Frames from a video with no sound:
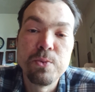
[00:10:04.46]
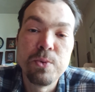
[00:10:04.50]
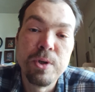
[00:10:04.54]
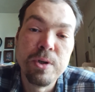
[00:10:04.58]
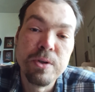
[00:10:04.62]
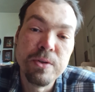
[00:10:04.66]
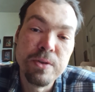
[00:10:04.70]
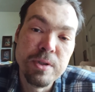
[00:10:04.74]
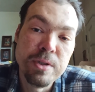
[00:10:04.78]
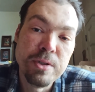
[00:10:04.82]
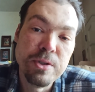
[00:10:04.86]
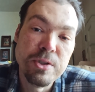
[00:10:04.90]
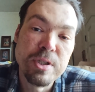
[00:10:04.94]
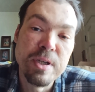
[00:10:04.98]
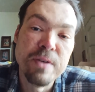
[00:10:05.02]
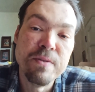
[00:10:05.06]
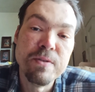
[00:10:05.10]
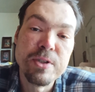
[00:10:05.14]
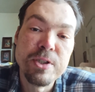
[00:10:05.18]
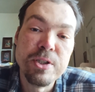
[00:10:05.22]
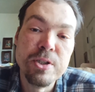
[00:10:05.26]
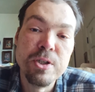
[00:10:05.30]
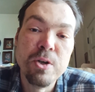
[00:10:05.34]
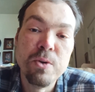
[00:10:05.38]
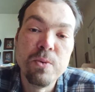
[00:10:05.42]
where the
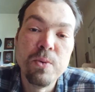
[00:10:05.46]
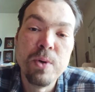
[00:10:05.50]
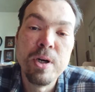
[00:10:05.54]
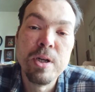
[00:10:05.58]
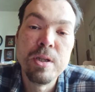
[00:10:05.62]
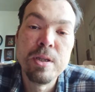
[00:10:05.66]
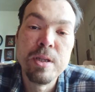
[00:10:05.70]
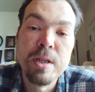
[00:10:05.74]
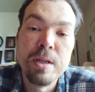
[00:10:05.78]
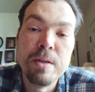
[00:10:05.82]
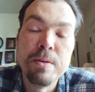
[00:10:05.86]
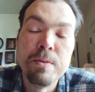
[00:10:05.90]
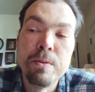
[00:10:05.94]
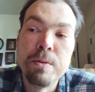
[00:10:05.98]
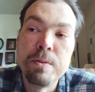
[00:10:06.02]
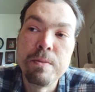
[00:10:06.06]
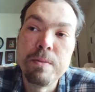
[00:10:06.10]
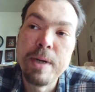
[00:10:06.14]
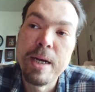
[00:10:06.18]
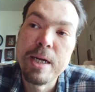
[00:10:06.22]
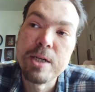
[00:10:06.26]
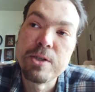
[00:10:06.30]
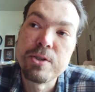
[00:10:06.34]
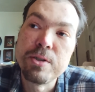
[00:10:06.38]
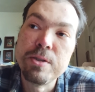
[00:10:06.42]
1701, well,
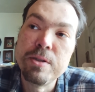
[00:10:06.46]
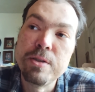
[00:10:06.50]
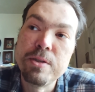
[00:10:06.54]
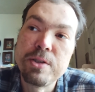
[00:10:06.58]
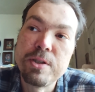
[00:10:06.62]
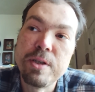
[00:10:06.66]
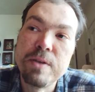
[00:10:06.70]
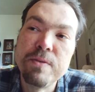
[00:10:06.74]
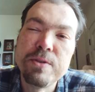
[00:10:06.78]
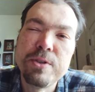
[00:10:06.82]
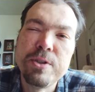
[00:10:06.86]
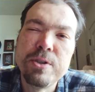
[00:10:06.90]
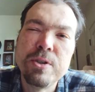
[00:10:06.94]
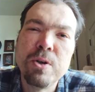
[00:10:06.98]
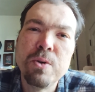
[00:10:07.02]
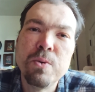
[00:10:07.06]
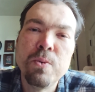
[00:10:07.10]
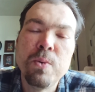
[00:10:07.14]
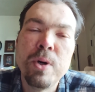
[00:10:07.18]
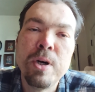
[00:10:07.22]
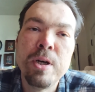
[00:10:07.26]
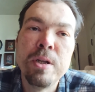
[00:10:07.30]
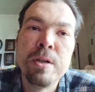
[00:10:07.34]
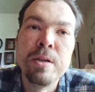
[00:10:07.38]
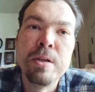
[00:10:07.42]
actually the
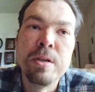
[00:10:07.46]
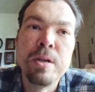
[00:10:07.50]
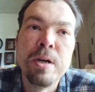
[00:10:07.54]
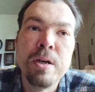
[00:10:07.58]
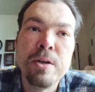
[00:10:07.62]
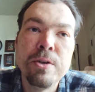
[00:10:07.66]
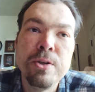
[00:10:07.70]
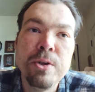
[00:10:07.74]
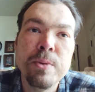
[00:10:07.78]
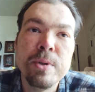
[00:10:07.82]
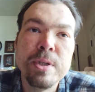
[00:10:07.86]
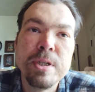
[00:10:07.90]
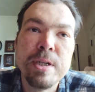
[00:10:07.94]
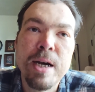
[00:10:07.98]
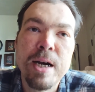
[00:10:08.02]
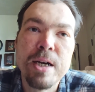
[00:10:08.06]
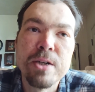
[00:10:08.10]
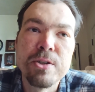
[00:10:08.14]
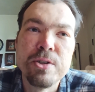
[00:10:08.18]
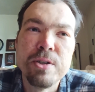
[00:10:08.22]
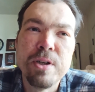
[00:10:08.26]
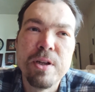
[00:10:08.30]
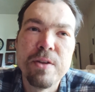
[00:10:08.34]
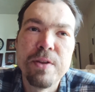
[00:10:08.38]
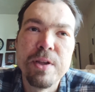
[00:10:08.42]
1701 UN
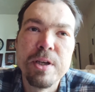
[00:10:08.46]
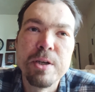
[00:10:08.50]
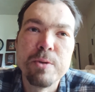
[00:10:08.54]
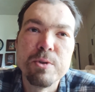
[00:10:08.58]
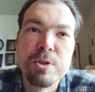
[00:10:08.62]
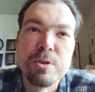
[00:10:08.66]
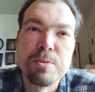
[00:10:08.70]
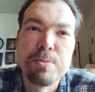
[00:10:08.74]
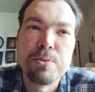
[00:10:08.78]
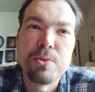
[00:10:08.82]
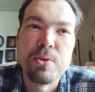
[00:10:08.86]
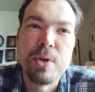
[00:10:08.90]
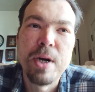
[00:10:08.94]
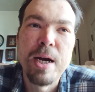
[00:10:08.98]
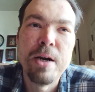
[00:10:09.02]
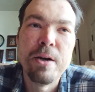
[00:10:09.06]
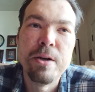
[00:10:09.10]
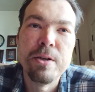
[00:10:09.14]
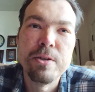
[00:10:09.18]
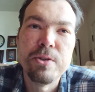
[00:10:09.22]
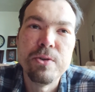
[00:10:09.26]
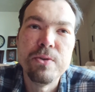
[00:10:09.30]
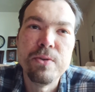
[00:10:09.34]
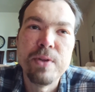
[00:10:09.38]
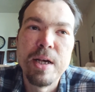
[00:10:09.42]
doctrine, I think, was prior
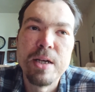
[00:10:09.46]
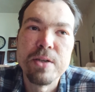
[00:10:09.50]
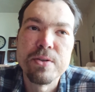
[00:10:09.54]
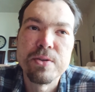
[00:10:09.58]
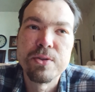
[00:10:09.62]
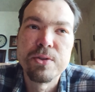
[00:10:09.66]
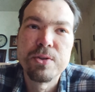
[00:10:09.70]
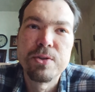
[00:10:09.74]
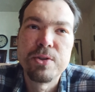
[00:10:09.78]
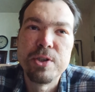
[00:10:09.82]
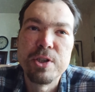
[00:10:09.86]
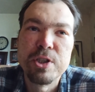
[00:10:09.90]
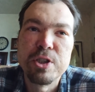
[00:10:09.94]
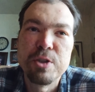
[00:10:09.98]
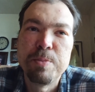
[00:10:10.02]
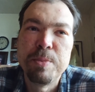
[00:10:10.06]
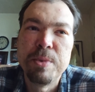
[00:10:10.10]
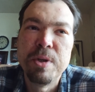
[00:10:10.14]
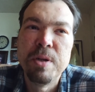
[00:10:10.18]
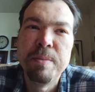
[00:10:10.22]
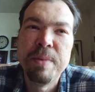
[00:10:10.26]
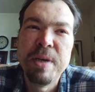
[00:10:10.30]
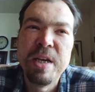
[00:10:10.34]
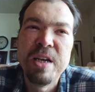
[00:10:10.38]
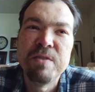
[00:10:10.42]
to 2006,
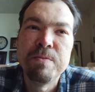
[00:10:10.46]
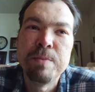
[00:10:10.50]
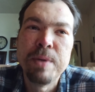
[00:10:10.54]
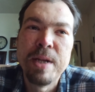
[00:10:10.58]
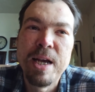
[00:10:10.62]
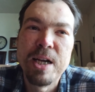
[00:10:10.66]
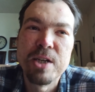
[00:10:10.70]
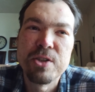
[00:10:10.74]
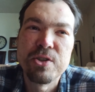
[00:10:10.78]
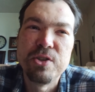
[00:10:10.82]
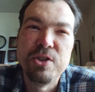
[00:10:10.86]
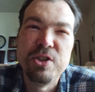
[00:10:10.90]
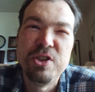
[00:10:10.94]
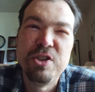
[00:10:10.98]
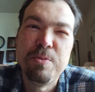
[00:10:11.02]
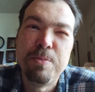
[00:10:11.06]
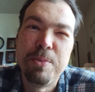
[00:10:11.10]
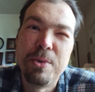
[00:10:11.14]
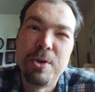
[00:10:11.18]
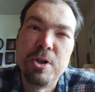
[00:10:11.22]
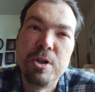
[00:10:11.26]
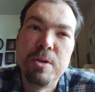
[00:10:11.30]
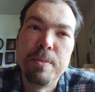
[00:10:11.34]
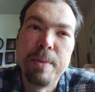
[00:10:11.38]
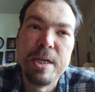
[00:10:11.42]
but it may have been actually
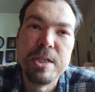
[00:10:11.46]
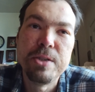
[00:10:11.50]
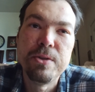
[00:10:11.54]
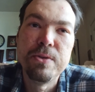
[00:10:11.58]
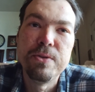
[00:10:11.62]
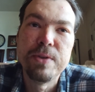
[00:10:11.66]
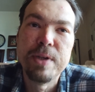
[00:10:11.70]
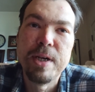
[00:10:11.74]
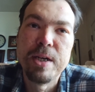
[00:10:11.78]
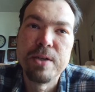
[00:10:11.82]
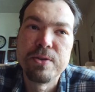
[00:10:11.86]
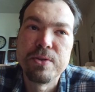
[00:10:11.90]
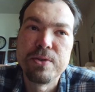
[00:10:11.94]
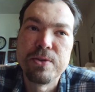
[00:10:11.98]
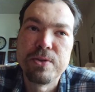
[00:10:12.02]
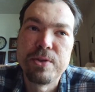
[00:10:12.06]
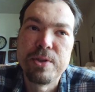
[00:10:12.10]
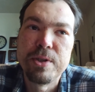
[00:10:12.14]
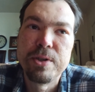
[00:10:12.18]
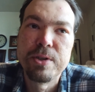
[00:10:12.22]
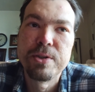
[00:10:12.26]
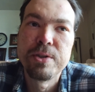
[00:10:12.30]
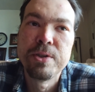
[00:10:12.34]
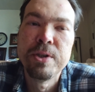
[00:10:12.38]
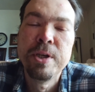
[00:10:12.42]
spurred by
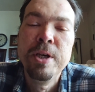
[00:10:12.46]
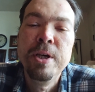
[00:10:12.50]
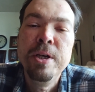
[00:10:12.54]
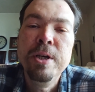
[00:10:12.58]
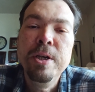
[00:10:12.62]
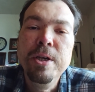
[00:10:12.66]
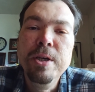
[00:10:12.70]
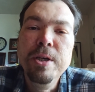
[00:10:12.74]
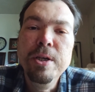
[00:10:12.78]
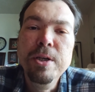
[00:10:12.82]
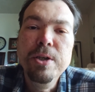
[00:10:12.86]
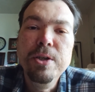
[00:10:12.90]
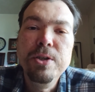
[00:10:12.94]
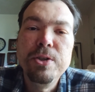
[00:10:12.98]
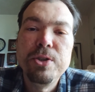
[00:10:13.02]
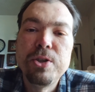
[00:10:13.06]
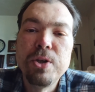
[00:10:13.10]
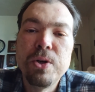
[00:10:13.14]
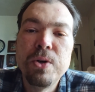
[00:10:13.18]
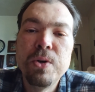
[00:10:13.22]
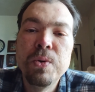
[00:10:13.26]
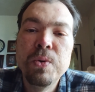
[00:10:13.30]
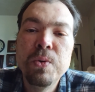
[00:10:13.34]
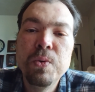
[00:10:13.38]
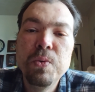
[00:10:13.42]
2006.
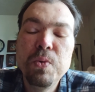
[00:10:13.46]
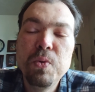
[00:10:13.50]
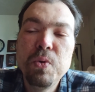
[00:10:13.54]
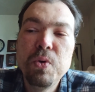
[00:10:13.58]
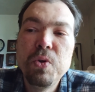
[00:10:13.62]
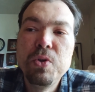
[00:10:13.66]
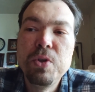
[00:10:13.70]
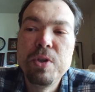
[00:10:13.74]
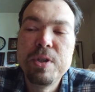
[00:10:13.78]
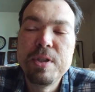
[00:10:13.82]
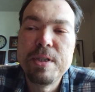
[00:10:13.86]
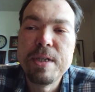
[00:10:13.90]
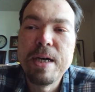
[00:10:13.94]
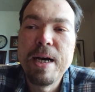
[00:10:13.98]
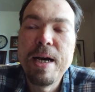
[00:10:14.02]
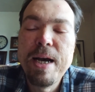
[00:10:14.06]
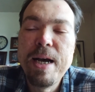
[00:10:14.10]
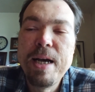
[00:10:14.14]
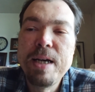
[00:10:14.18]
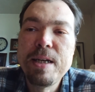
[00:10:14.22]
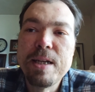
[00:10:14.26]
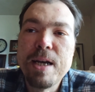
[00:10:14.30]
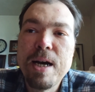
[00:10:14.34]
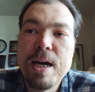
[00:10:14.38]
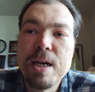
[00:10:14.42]
So the
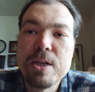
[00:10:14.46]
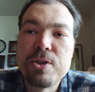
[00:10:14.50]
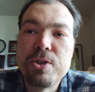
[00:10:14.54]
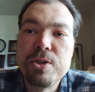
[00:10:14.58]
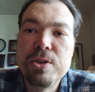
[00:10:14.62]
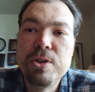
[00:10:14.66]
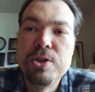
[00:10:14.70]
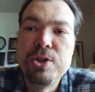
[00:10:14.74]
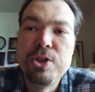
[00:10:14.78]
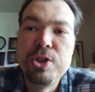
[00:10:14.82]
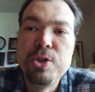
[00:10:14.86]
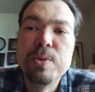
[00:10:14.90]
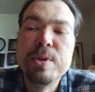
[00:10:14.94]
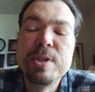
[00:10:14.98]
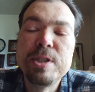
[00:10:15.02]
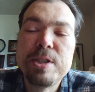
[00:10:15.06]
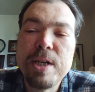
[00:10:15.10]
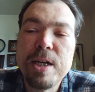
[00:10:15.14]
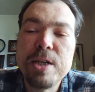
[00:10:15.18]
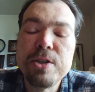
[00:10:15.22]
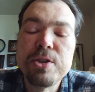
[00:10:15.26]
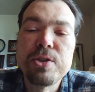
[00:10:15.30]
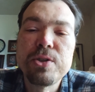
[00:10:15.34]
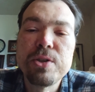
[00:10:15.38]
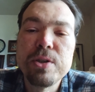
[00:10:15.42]
Dahaya doctrine is you
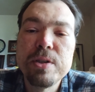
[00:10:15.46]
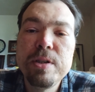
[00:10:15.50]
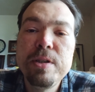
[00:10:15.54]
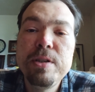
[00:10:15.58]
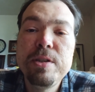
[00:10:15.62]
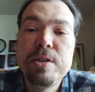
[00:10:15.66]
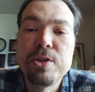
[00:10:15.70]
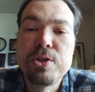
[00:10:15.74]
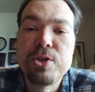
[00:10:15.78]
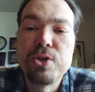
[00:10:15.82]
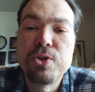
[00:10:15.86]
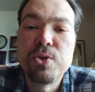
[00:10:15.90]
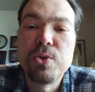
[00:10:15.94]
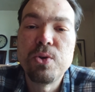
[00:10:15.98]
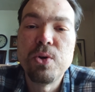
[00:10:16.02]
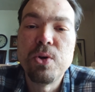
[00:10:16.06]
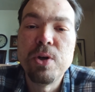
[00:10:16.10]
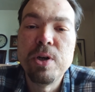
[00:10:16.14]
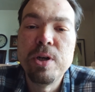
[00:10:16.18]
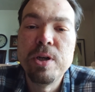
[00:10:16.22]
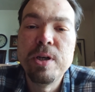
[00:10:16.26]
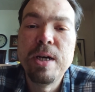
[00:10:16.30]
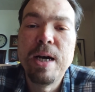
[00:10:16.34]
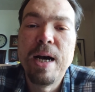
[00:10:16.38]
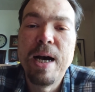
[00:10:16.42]
intentionally
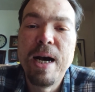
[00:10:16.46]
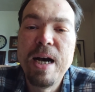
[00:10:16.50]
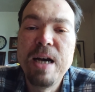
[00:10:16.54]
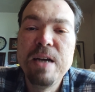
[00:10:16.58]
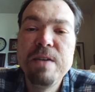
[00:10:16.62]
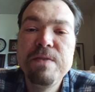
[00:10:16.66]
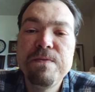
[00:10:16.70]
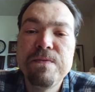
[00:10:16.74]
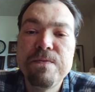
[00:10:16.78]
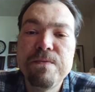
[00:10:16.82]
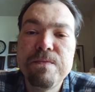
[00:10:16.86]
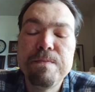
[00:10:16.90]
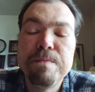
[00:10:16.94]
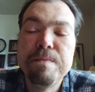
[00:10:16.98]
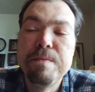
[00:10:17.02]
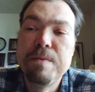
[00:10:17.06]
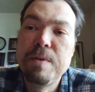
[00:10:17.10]
destroy high